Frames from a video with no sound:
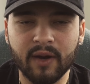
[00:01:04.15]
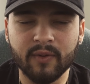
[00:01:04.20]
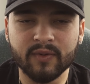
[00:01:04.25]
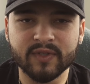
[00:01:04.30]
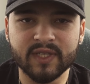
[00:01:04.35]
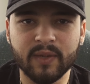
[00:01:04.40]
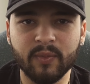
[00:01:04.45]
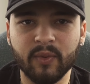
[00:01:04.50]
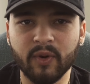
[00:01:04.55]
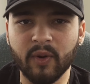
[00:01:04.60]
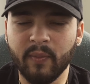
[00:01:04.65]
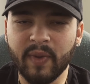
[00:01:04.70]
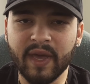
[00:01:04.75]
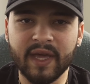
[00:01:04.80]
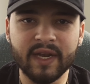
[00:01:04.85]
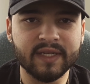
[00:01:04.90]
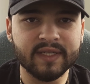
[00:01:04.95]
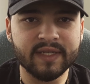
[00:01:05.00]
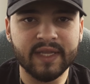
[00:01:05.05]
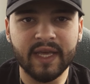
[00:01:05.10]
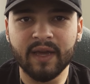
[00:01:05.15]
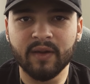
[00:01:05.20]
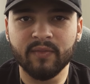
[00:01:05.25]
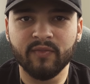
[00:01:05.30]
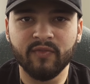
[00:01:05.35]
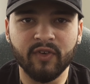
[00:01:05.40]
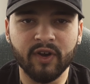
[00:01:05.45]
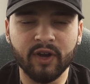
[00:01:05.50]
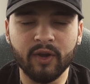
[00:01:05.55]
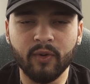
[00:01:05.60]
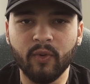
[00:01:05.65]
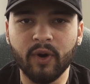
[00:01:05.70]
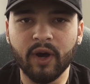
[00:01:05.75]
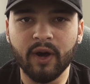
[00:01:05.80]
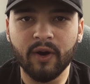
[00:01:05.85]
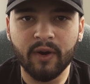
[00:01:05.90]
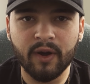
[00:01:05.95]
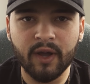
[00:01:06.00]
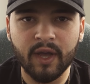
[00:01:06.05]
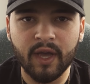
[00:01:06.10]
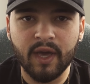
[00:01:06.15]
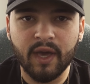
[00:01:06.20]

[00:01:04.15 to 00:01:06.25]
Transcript: I was able to manage that very well.